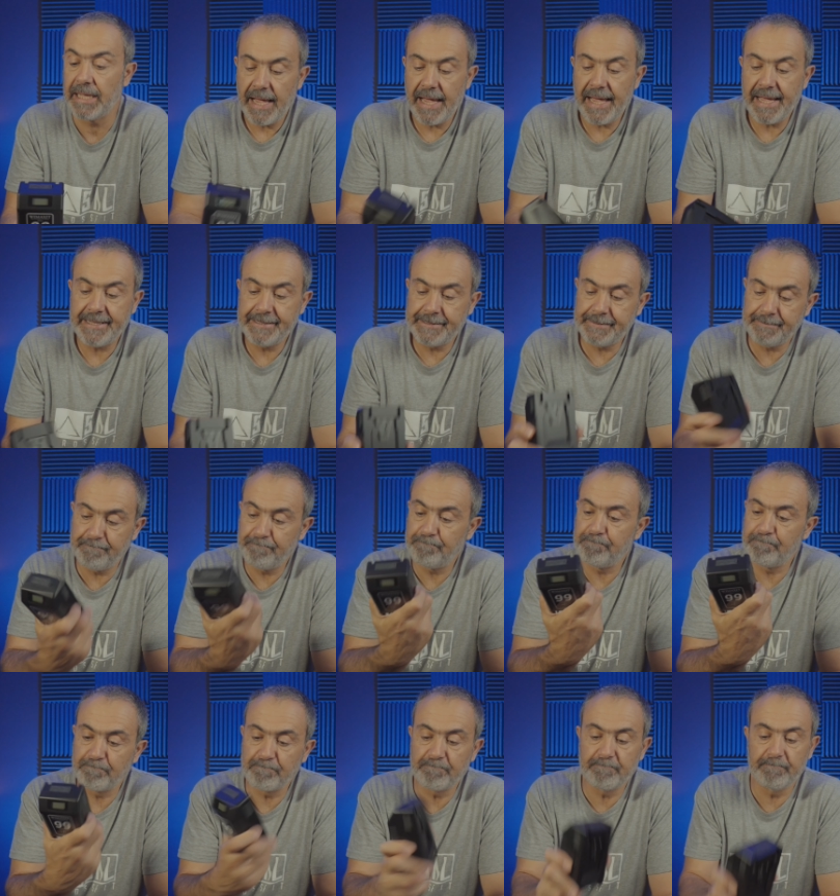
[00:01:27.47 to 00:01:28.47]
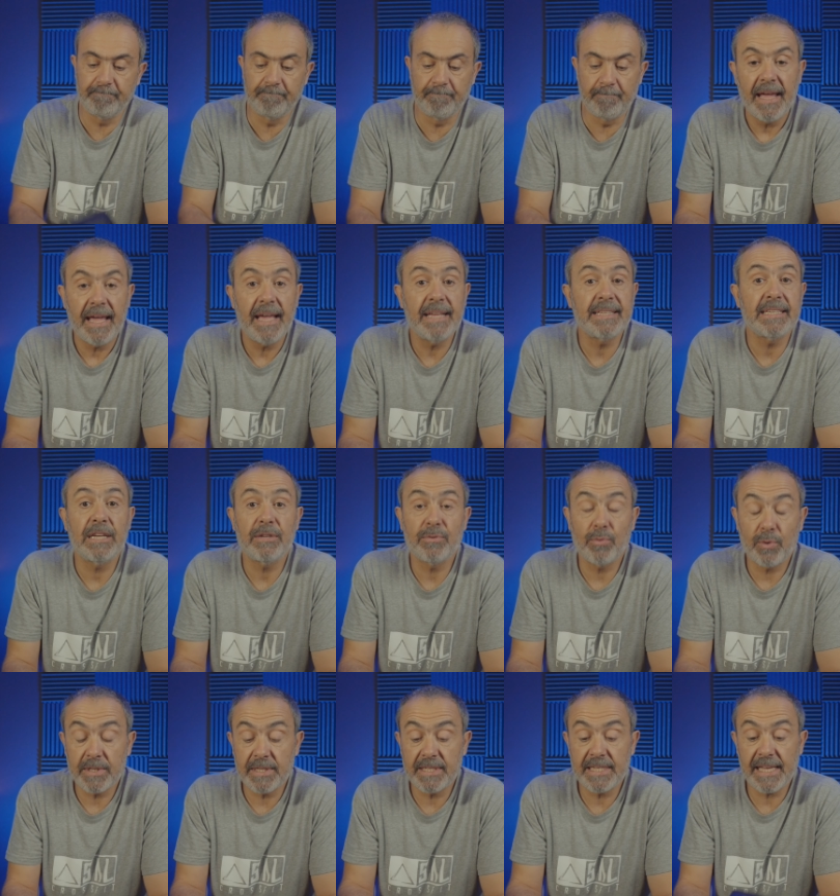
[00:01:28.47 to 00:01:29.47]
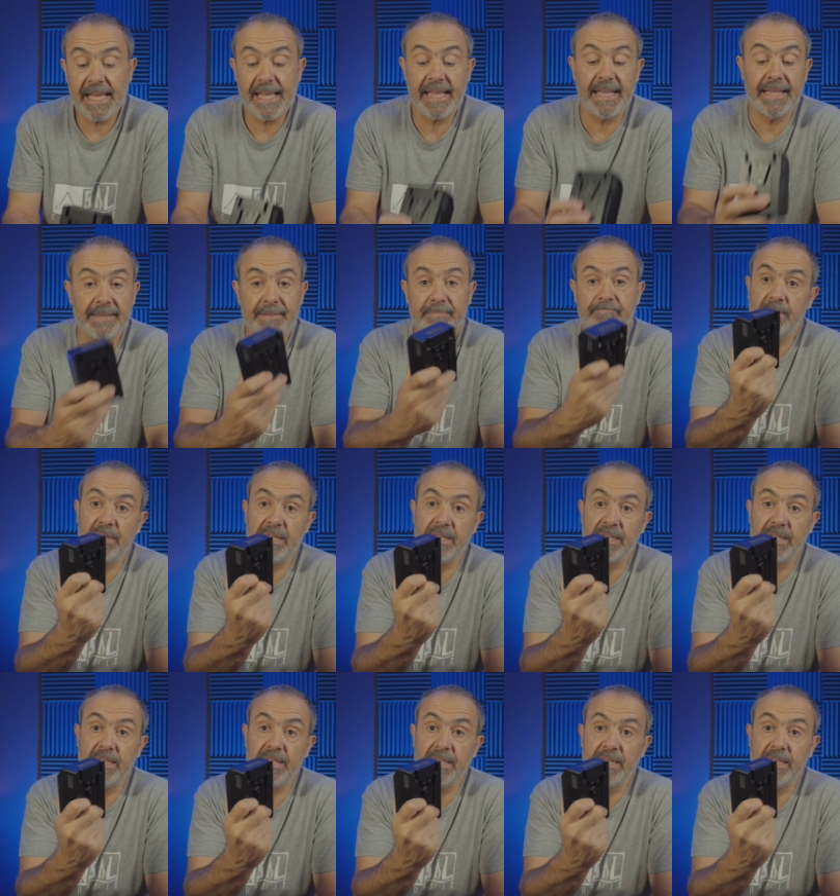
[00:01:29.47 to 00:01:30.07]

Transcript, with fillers: And as I was saying,